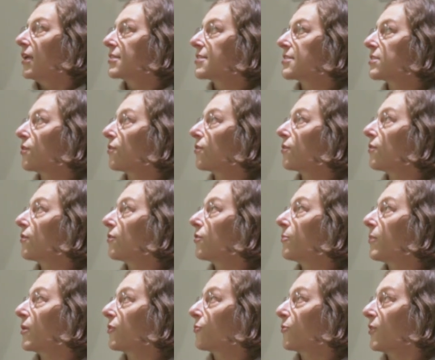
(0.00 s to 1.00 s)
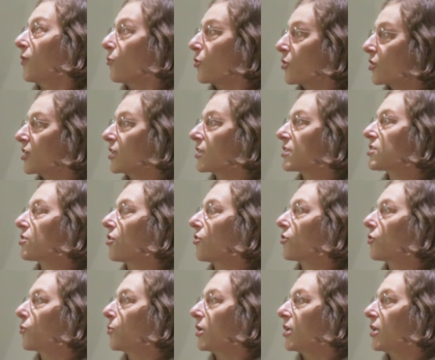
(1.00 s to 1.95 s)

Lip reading: So, but with the working stock,